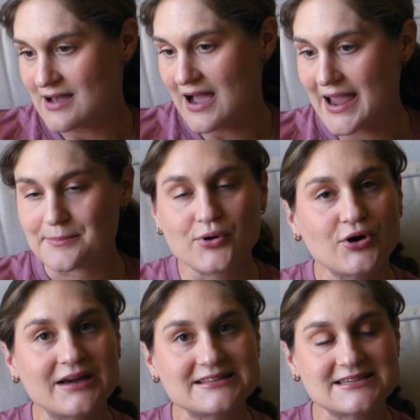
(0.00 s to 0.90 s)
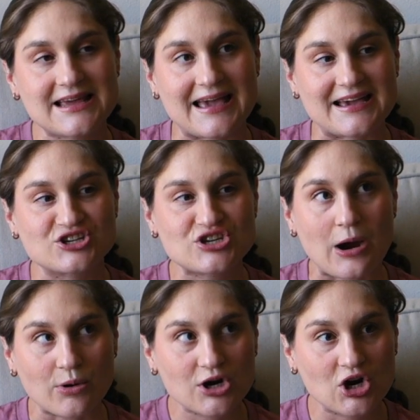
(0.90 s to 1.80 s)
I put a
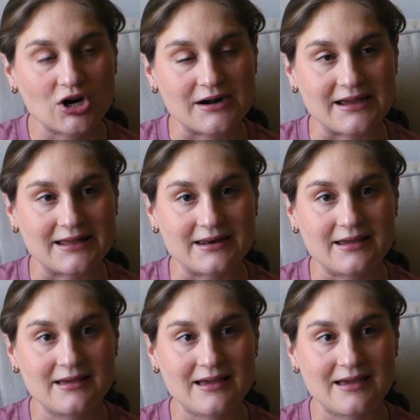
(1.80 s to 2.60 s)
shower curtain